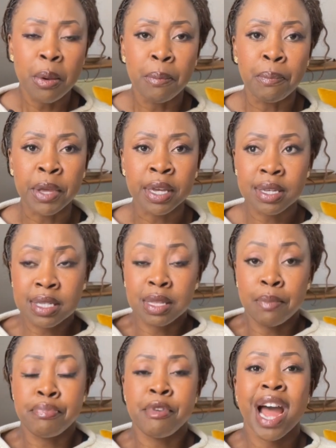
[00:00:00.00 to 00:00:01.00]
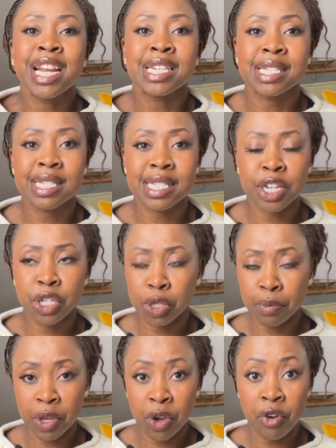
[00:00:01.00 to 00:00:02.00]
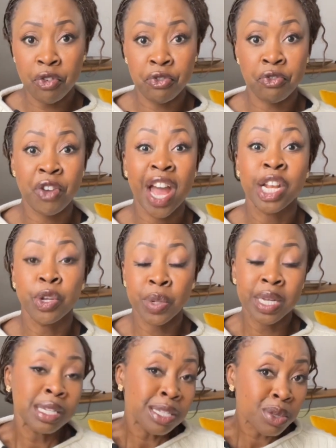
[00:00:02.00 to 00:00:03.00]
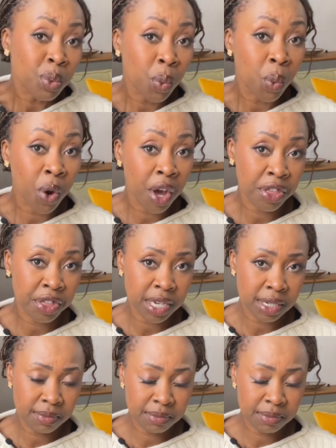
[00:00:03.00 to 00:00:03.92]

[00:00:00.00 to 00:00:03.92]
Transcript: because the brand is said to be of value, it's worth it.